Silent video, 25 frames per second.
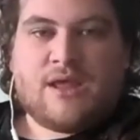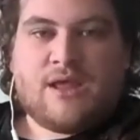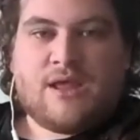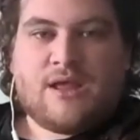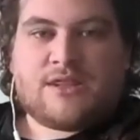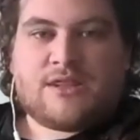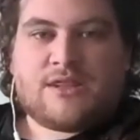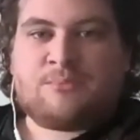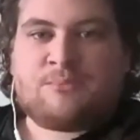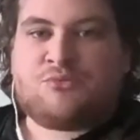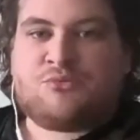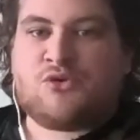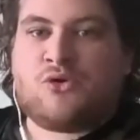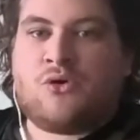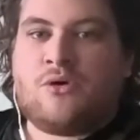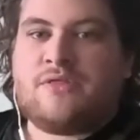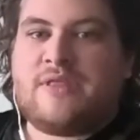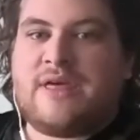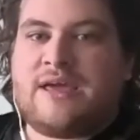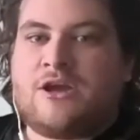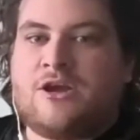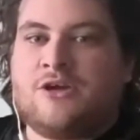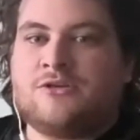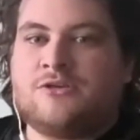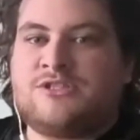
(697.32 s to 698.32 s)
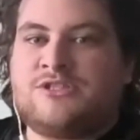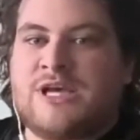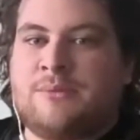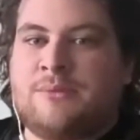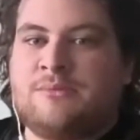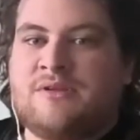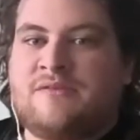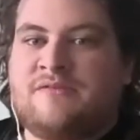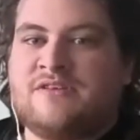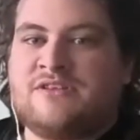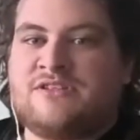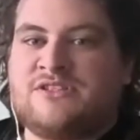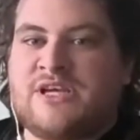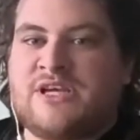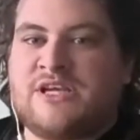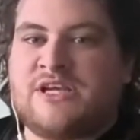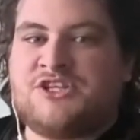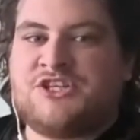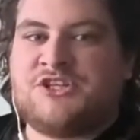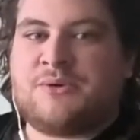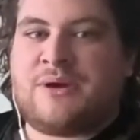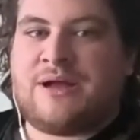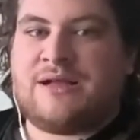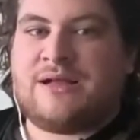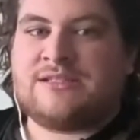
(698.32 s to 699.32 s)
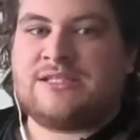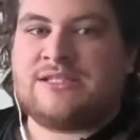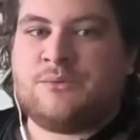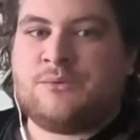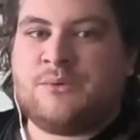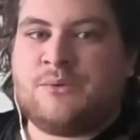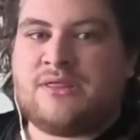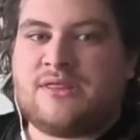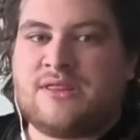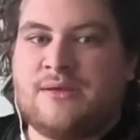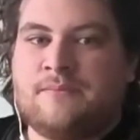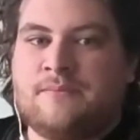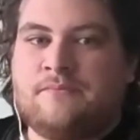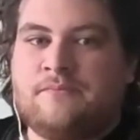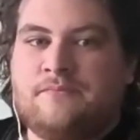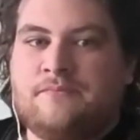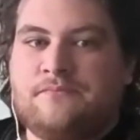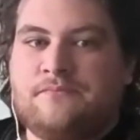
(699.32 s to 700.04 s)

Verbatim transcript: they brought their contempt for sensuality with them.